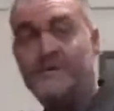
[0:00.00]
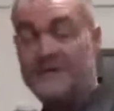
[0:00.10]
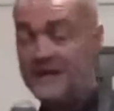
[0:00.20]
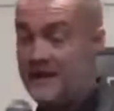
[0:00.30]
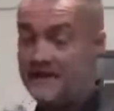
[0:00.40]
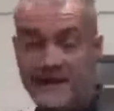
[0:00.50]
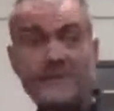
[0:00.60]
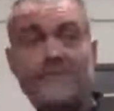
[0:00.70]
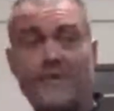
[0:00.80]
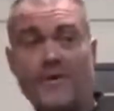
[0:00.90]
yeah,
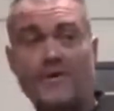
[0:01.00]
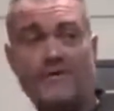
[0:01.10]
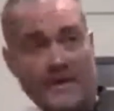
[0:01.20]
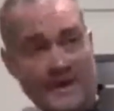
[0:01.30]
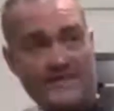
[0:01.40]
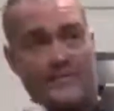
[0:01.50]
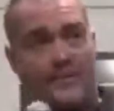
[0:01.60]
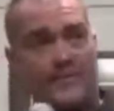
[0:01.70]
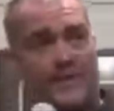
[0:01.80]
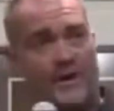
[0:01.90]
they fall, they have a
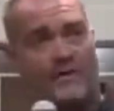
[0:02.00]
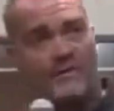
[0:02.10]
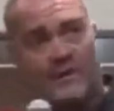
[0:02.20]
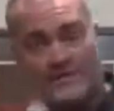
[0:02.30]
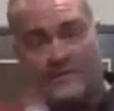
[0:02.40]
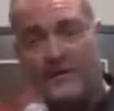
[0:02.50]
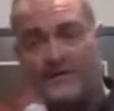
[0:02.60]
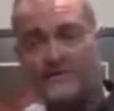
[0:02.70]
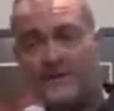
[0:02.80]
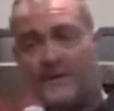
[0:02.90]
real problem, but if you
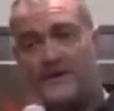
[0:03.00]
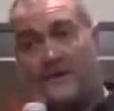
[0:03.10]
ask me,